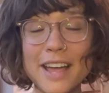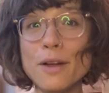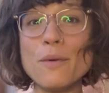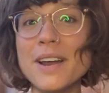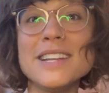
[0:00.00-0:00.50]
I
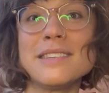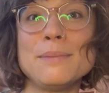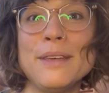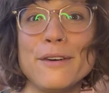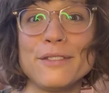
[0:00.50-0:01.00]
don't want it to
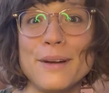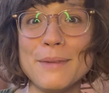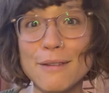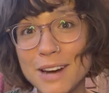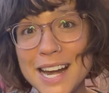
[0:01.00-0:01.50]
be over. I'm
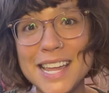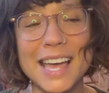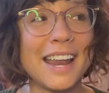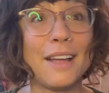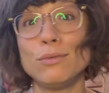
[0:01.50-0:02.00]
not ready
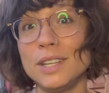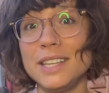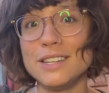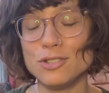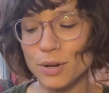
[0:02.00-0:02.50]
yet. I
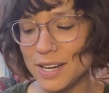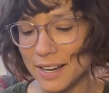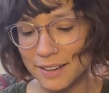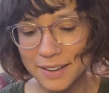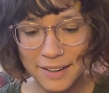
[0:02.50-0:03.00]
really enjoyed
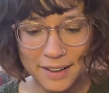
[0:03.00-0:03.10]
it.